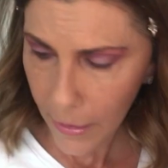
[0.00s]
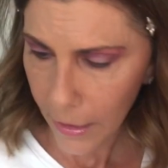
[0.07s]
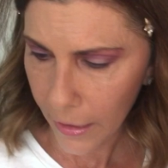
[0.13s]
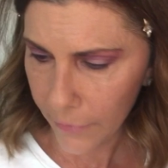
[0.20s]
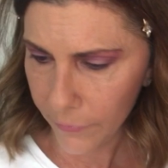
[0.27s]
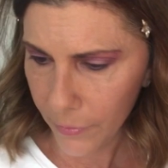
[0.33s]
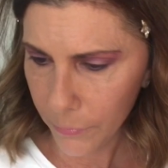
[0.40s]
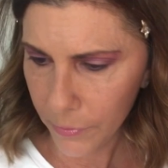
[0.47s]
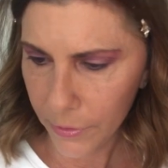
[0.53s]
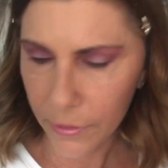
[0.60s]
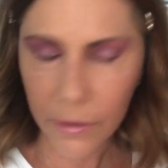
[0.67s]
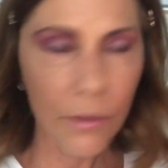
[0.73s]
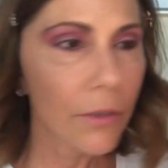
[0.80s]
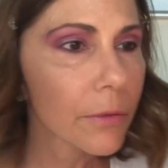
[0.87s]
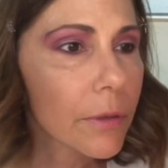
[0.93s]
And then we're
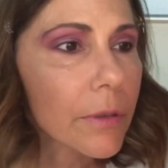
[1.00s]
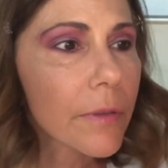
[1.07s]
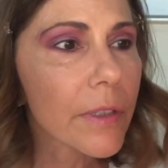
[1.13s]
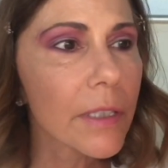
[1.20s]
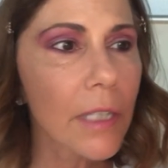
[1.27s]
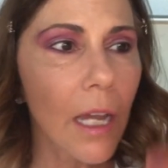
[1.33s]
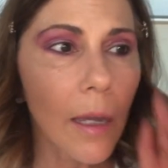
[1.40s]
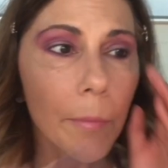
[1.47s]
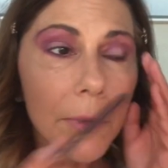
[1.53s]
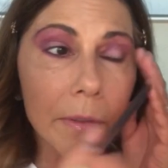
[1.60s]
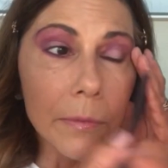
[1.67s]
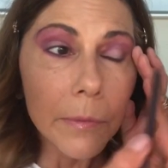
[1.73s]
going to do it on the top as